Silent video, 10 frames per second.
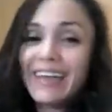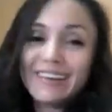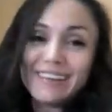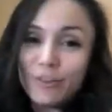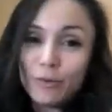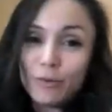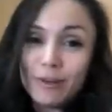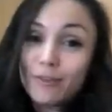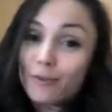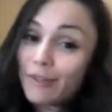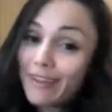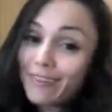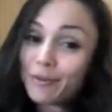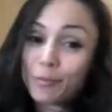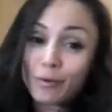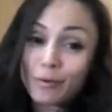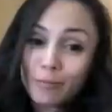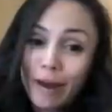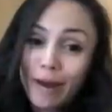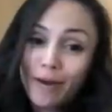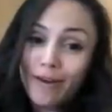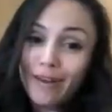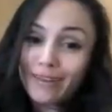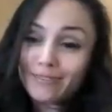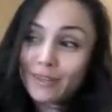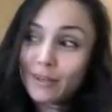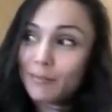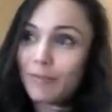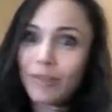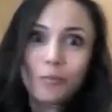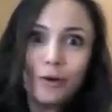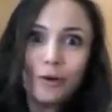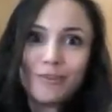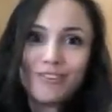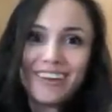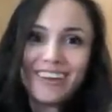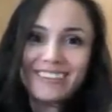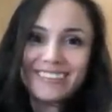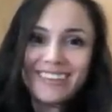It takes three minutes or less to prepare, and um, that's pretty much it.